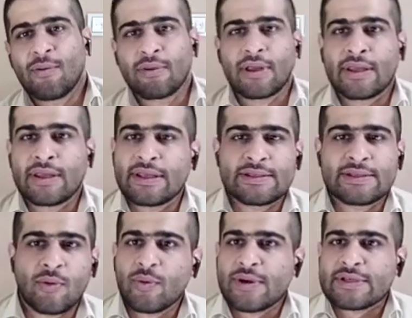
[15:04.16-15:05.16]
it's
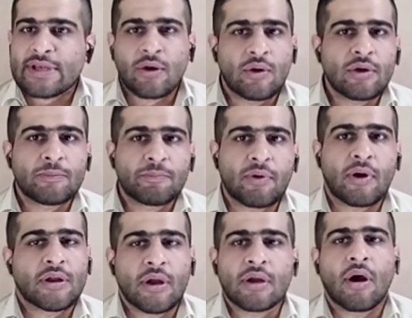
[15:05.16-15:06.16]
always a good
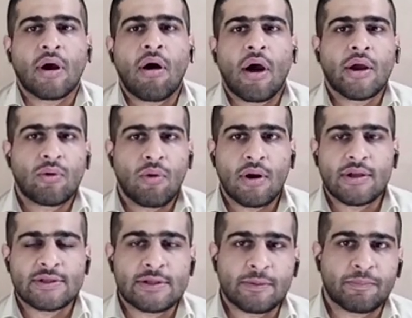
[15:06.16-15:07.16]
product, a high
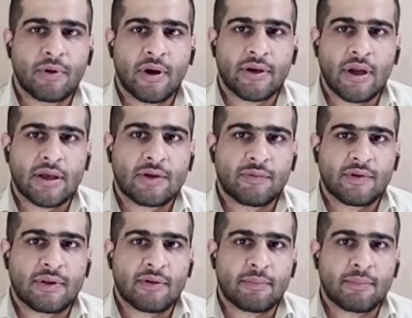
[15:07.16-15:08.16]
quality product with
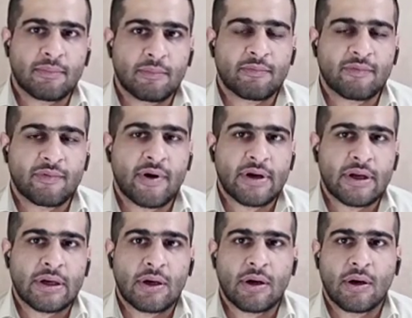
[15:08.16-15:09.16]
a
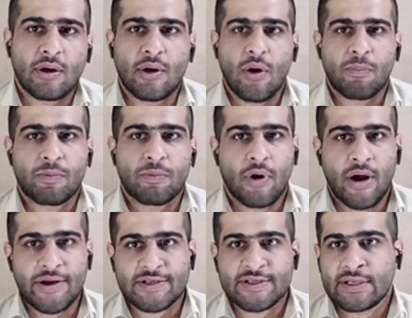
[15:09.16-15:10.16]
very low
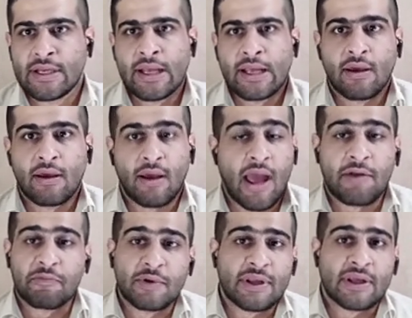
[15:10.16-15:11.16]
price
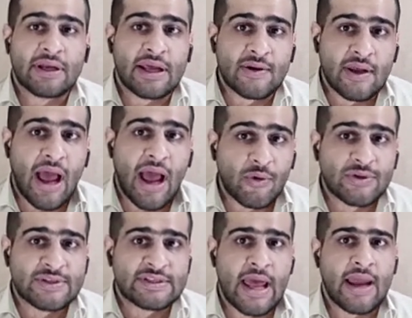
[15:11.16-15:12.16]
and with an
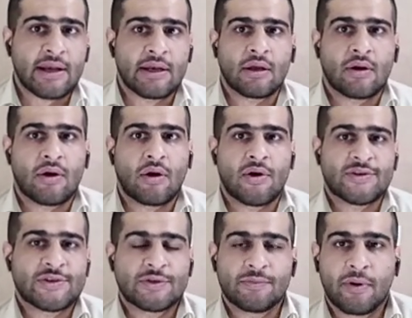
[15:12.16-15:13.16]
outstanding
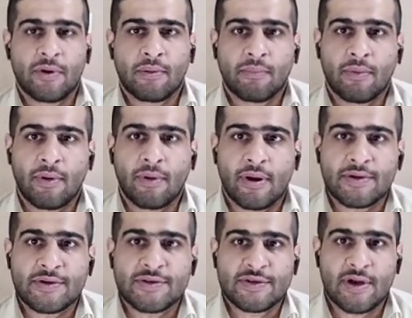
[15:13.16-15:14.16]
customer
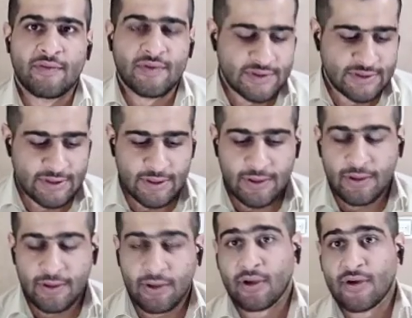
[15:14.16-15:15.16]
service,
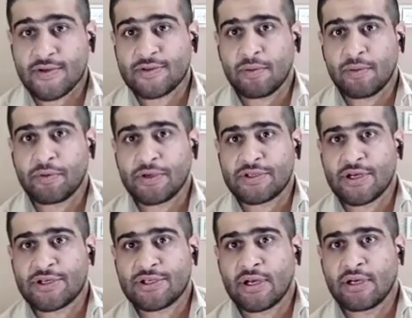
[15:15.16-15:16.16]
customer
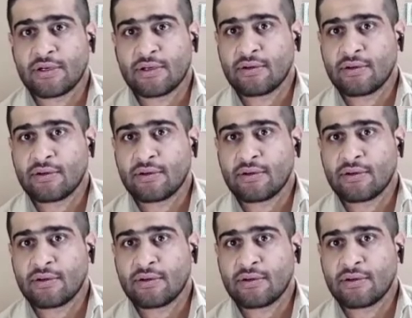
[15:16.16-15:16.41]
protection